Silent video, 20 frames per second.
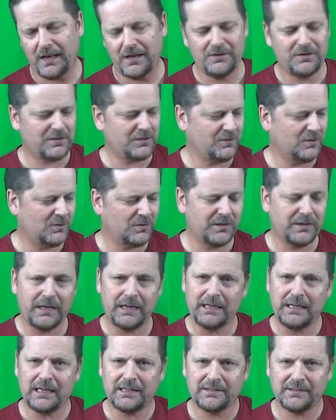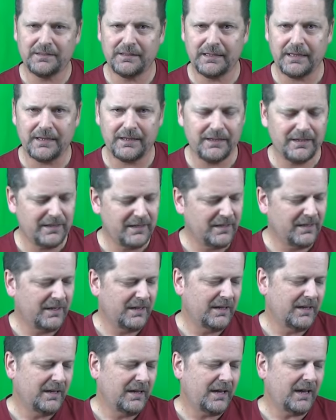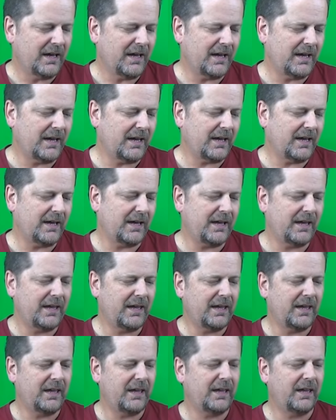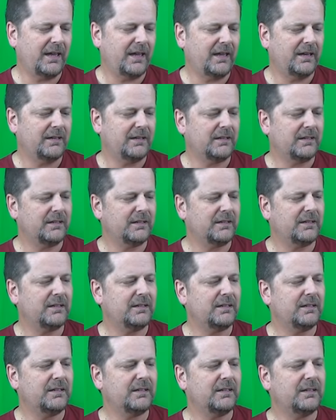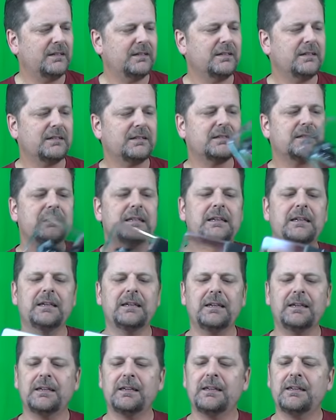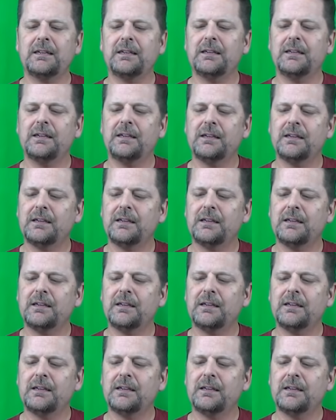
I just ordered it yesterday uh, and it is the